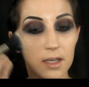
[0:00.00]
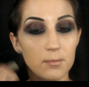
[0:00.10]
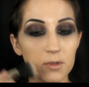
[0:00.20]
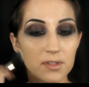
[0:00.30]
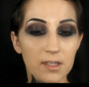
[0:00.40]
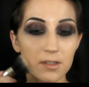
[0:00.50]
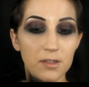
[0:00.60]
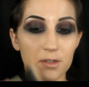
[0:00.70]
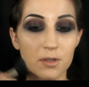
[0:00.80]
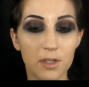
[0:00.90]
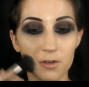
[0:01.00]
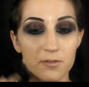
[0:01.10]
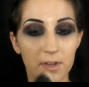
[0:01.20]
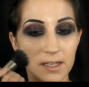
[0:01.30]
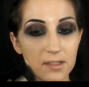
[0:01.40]
I'm using Studio
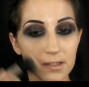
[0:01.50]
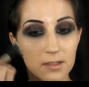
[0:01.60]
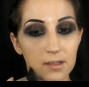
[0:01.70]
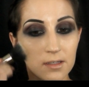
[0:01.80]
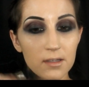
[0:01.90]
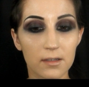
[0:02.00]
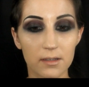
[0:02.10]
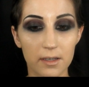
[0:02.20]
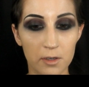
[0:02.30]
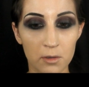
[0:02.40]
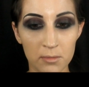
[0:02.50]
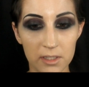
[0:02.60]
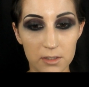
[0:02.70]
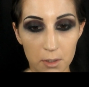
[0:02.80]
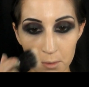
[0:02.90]
Fix. I
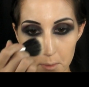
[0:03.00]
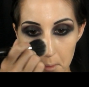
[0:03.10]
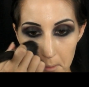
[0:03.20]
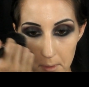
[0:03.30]
normally don't